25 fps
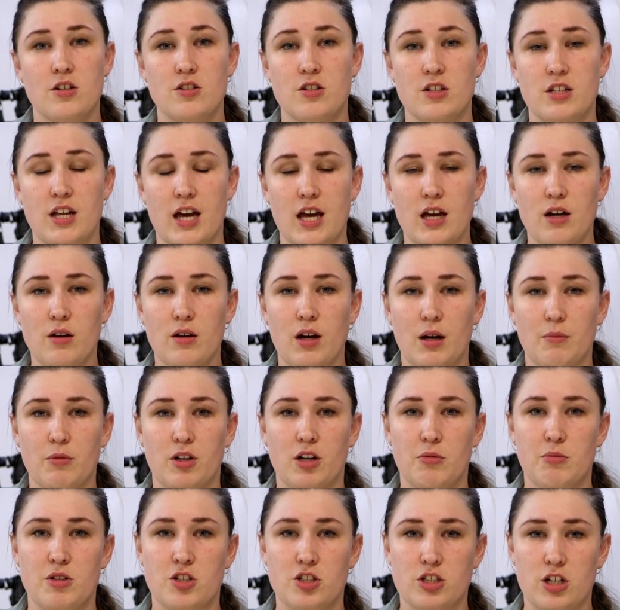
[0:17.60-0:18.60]
Today I'm
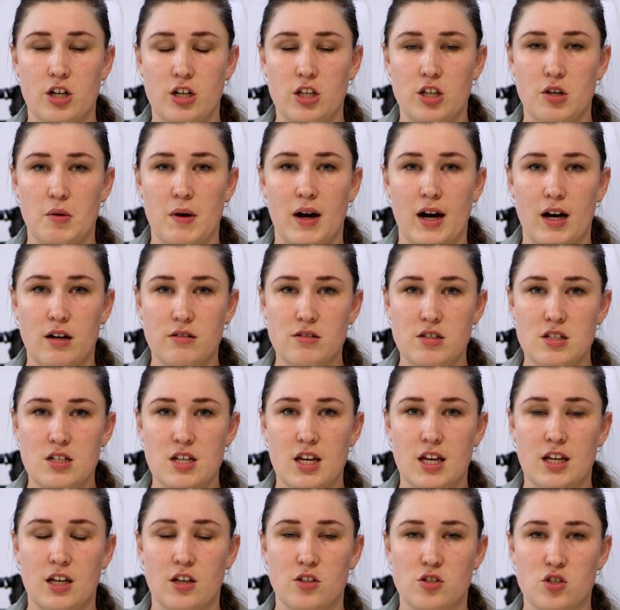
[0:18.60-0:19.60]
going to be showing you how to
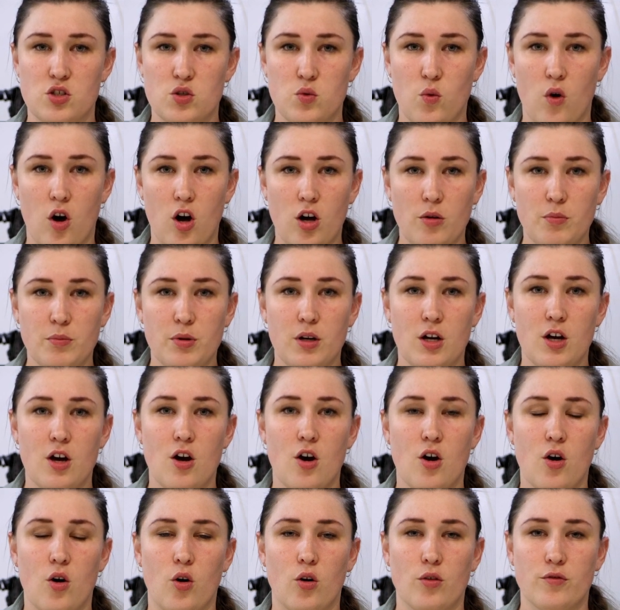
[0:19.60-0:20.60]
take a swab
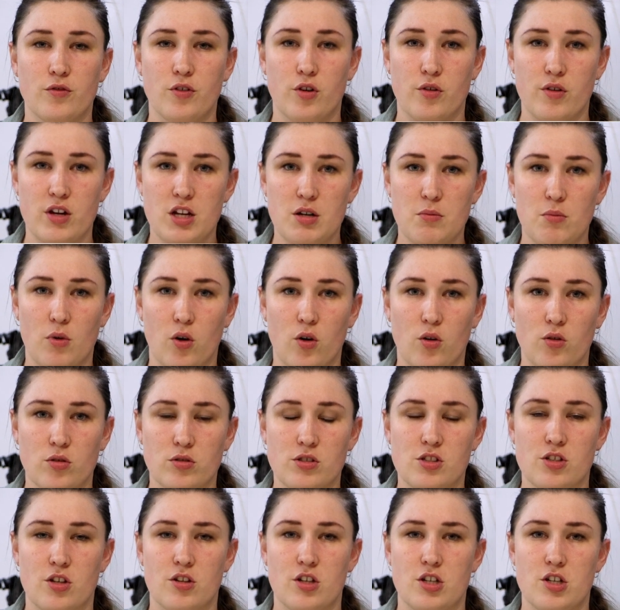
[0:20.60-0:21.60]
of green
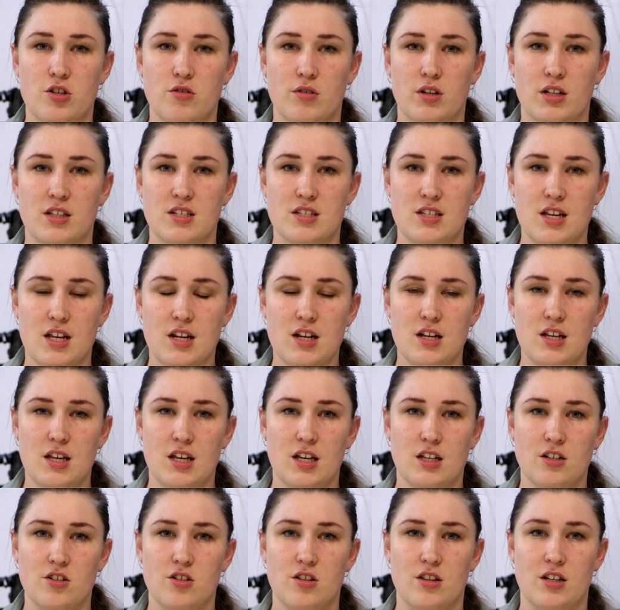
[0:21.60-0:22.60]
mold so that you can send it
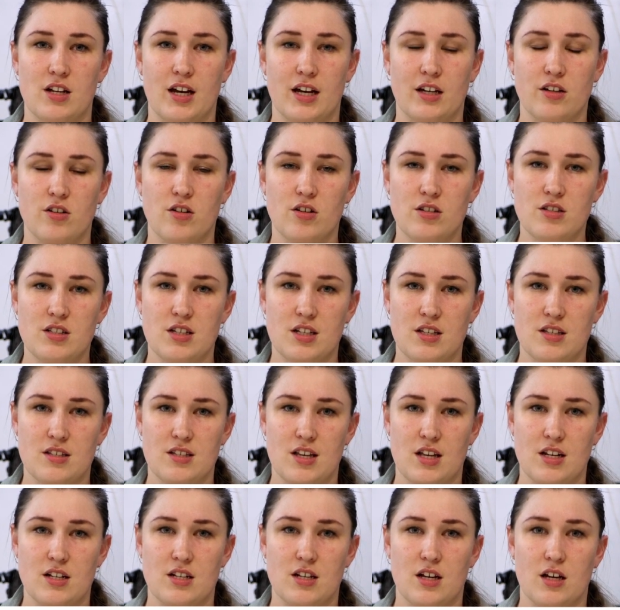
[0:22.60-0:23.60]
into the Diagnostic
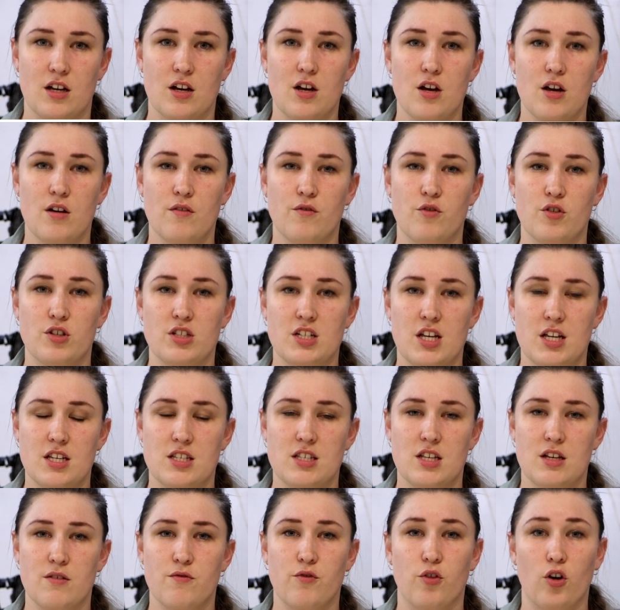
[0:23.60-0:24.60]
Center for
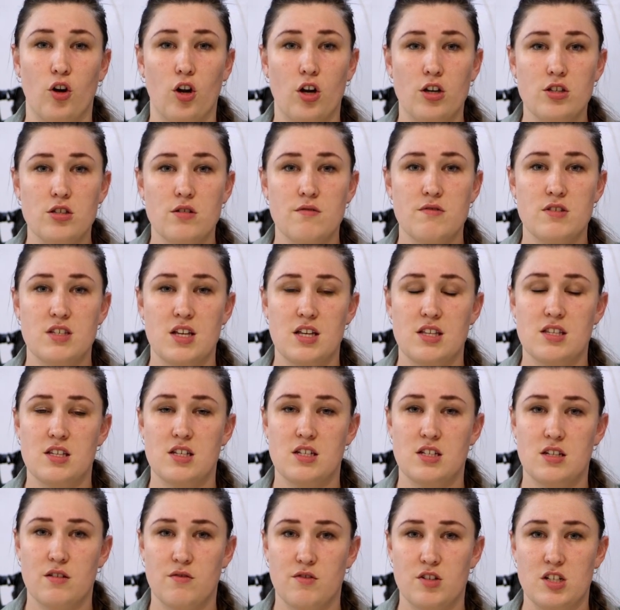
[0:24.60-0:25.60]
testing for loss of
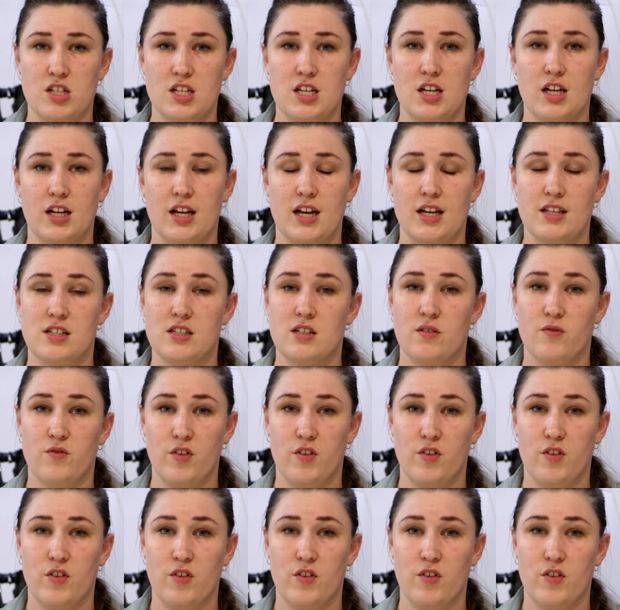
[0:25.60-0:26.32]
sensitivity against a